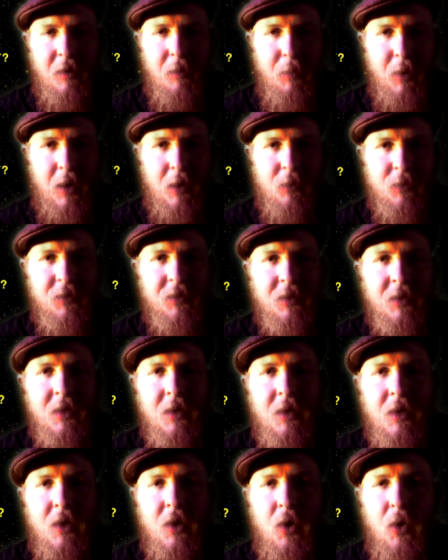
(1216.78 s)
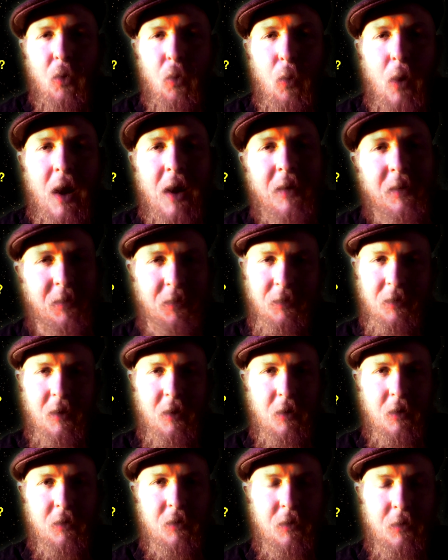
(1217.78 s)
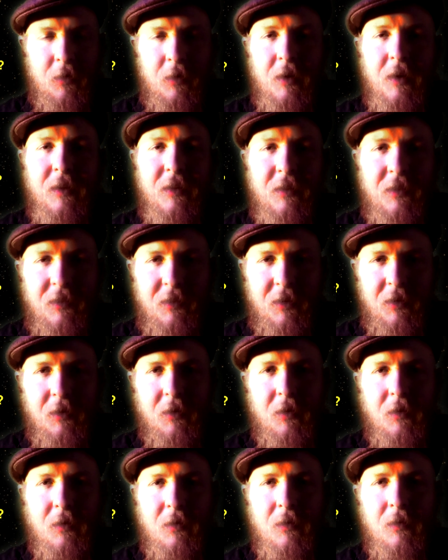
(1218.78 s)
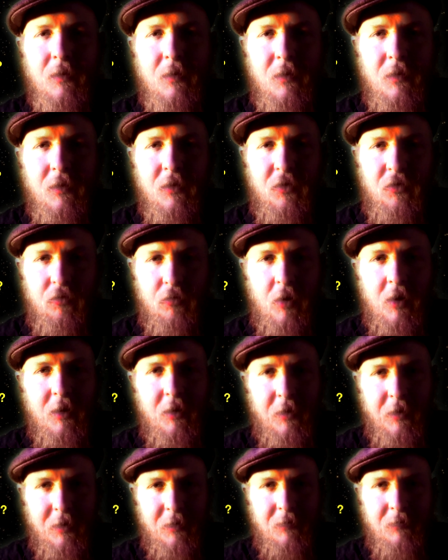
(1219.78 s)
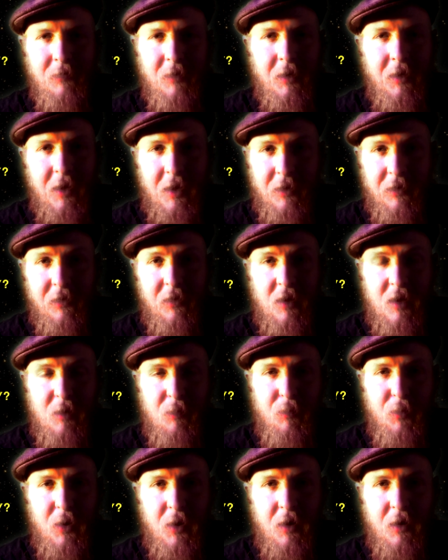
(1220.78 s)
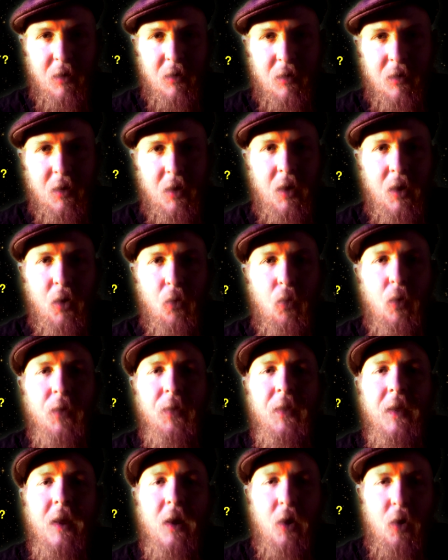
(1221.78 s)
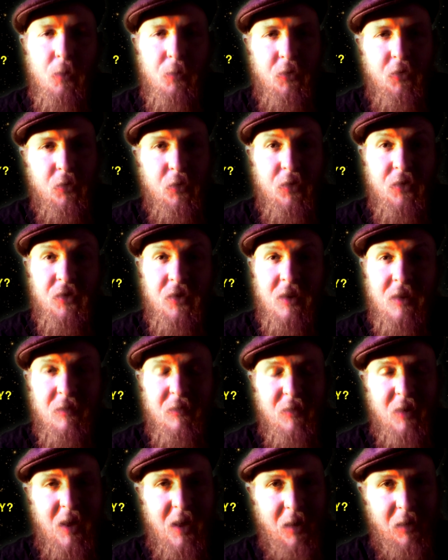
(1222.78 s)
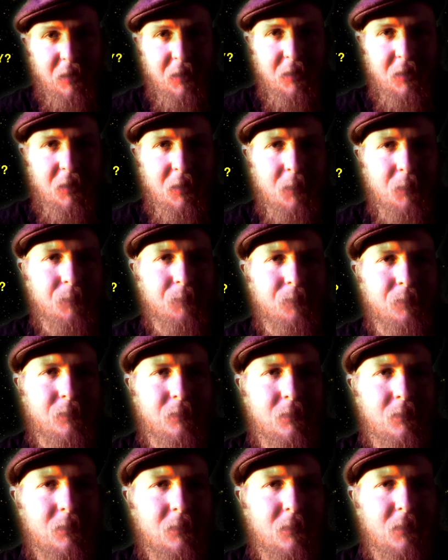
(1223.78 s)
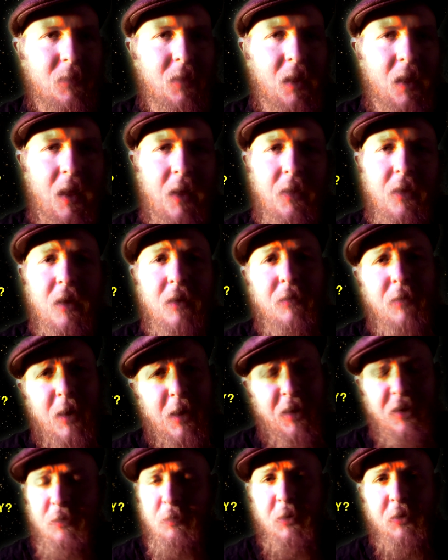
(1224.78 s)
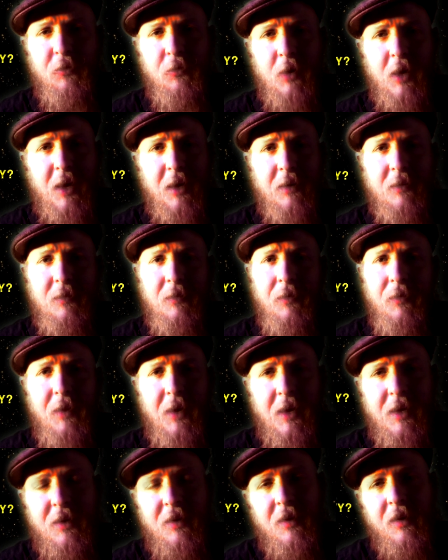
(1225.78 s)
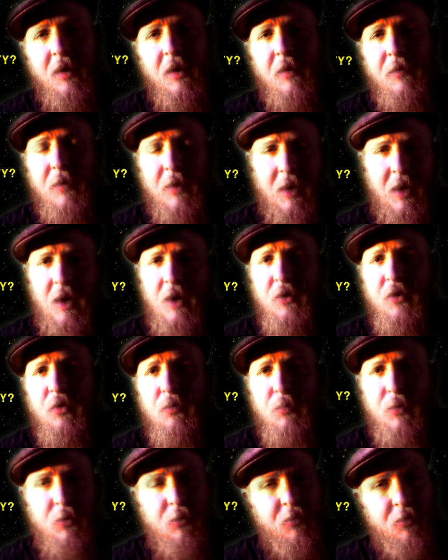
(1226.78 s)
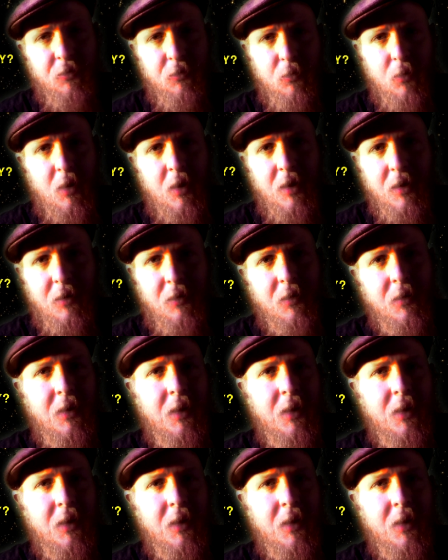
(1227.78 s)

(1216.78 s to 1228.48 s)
about why this character is still struggling against the Empire, what they hope to achieve next. And the advancement track, the idea of the contribution rank,